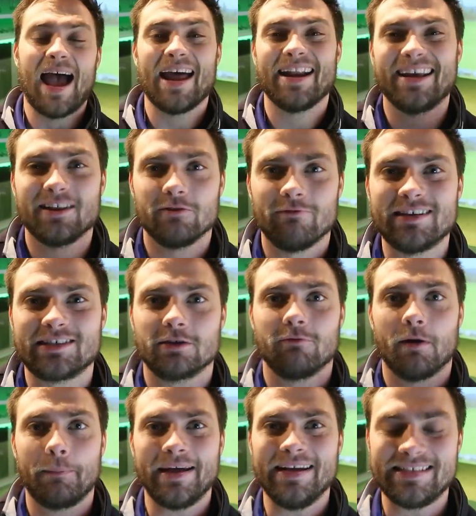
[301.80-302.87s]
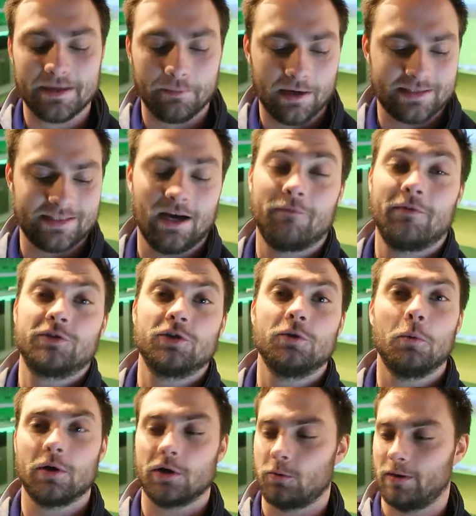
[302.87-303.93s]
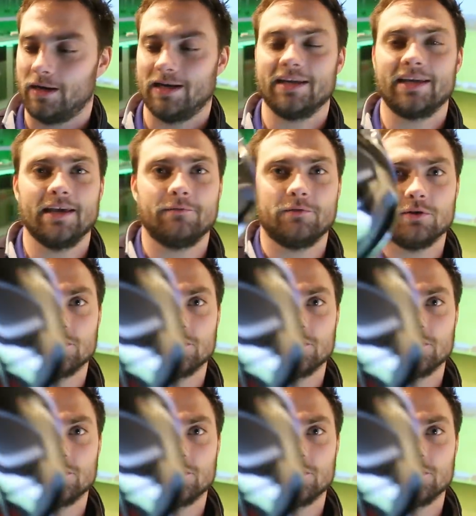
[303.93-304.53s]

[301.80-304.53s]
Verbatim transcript: And at the risk of repeating myself, I do want to quickly give